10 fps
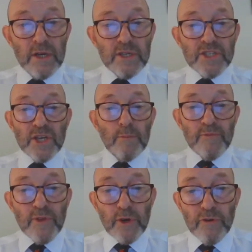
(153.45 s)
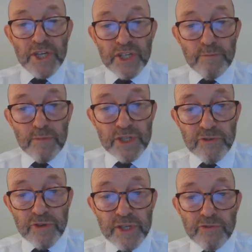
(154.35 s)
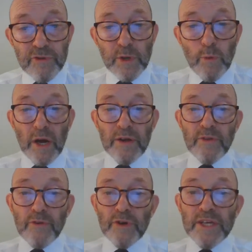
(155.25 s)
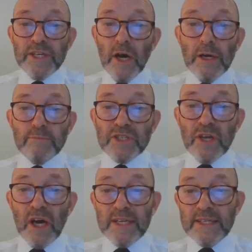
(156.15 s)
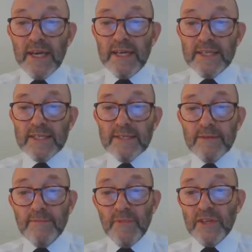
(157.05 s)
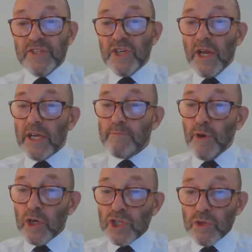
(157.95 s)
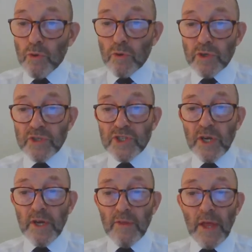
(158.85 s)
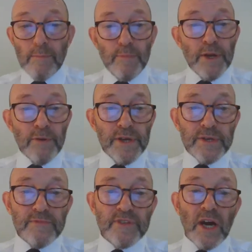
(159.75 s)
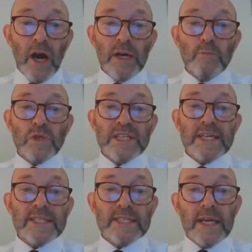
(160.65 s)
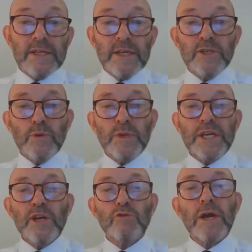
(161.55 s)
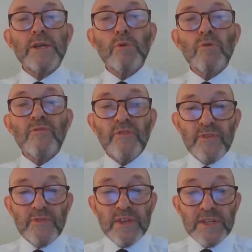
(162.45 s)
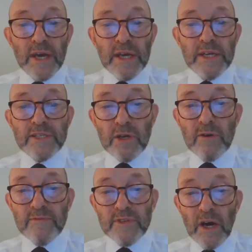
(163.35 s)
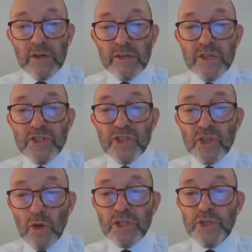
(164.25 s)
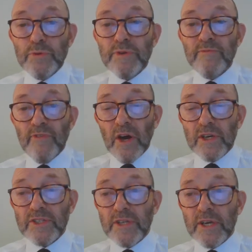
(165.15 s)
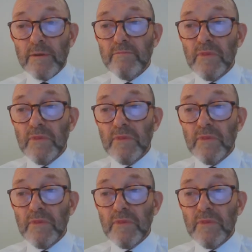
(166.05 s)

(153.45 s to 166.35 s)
Some of the Grecian mysteries required 3 times 9 days. In select Persian orders, that period of time was extended to an incredible 50 days of darkness, solitude and fasting.